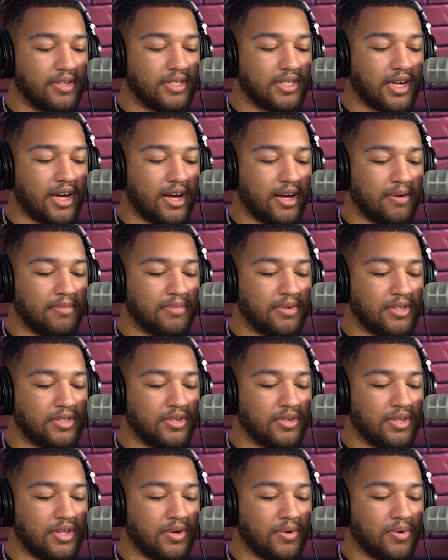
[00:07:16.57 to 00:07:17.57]
timed
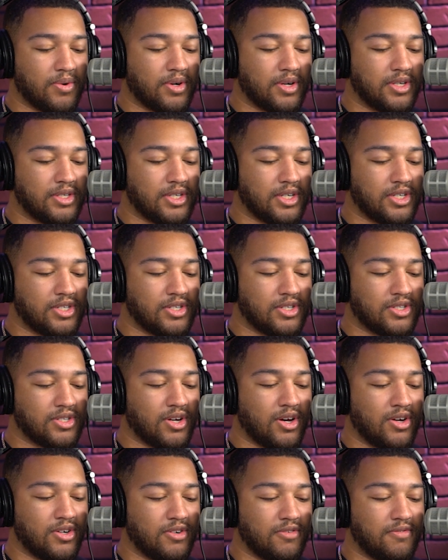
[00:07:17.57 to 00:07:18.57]
to the organization's
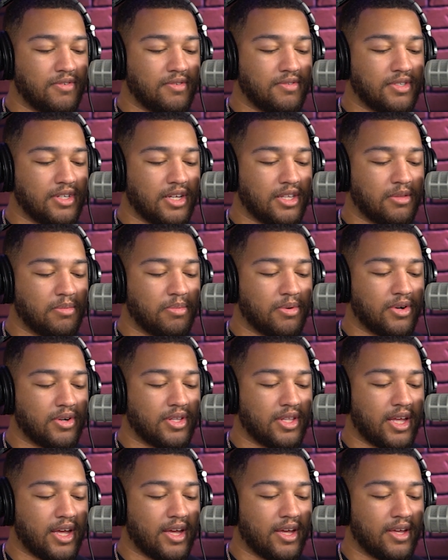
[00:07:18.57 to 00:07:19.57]
115th
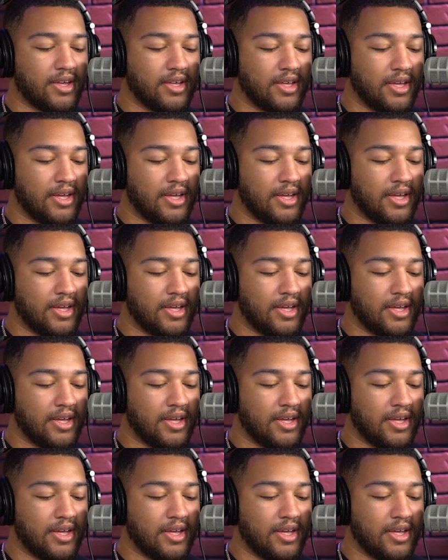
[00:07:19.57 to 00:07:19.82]
birthday.